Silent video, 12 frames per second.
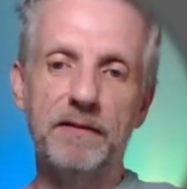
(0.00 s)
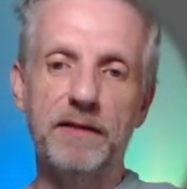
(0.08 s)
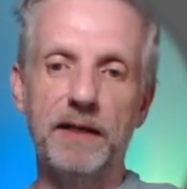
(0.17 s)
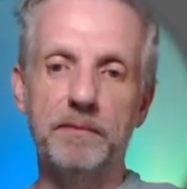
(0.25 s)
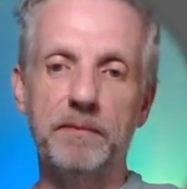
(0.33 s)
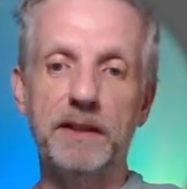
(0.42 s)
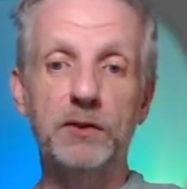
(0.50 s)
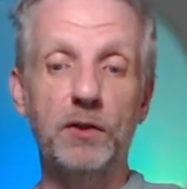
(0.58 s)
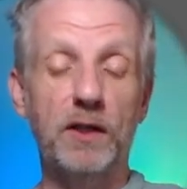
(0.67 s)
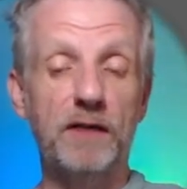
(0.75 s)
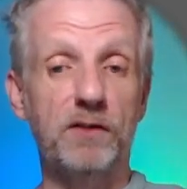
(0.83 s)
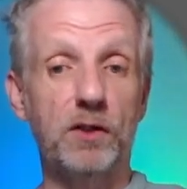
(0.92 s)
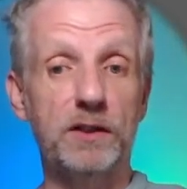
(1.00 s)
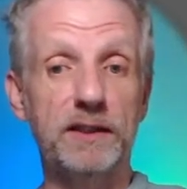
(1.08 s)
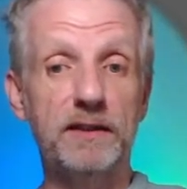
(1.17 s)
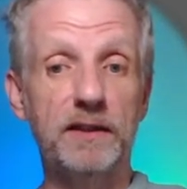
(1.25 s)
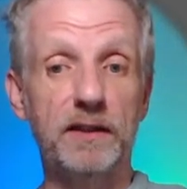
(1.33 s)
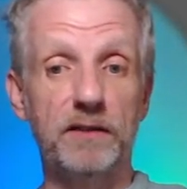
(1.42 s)
that makes your life a lot
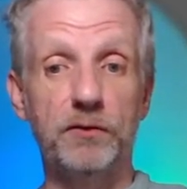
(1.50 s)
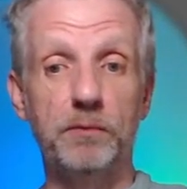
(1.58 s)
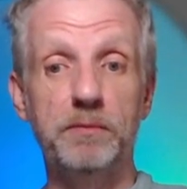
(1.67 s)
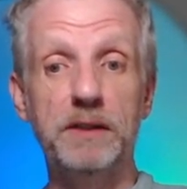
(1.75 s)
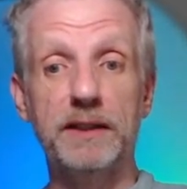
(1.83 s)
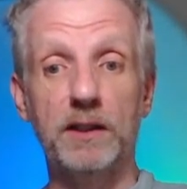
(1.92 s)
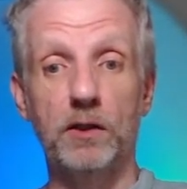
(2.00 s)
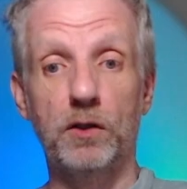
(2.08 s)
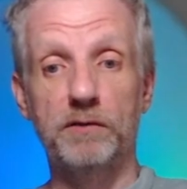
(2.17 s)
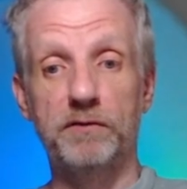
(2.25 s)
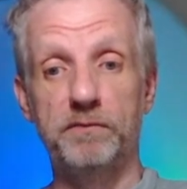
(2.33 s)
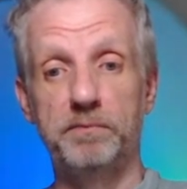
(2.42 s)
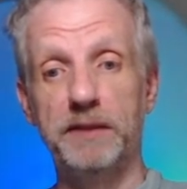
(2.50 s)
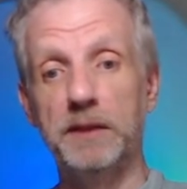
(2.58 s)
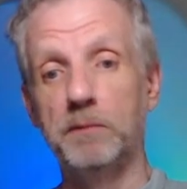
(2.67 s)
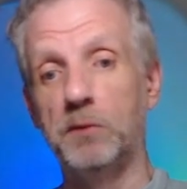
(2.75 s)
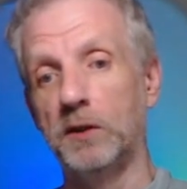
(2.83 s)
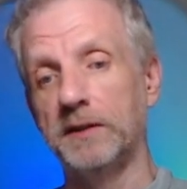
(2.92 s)
easier if you're building a lot of
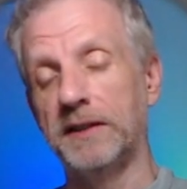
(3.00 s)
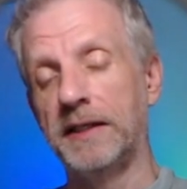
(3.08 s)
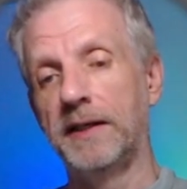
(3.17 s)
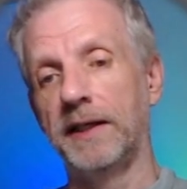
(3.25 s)
billboards